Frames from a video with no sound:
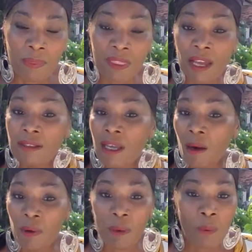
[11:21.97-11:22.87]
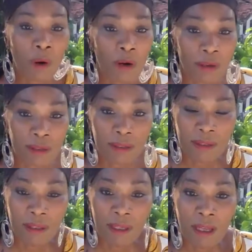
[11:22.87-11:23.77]
That's how it works.
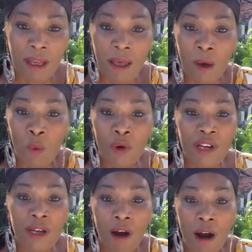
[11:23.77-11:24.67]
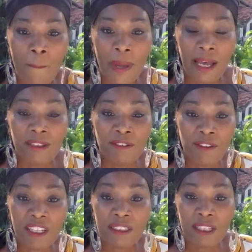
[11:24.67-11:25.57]
We are
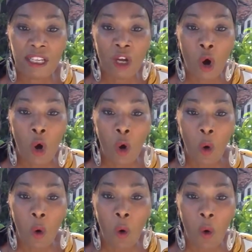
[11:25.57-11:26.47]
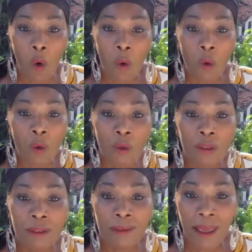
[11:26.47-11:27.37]
manifesting all
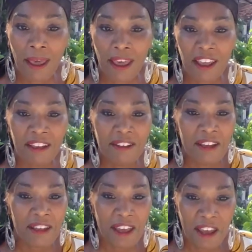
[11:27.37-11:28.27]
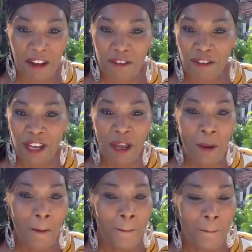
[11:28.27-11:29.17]
day, every
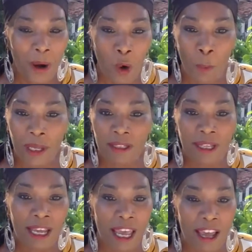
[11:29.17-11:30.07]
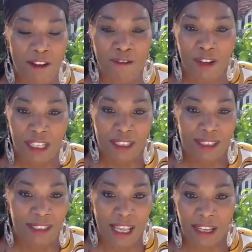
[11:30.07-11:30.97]
moment, every
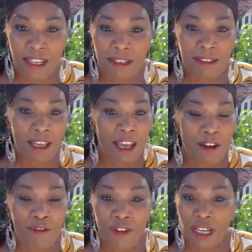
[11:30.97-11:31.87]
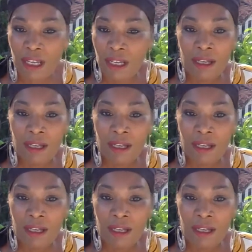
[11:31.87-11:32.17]
second, every,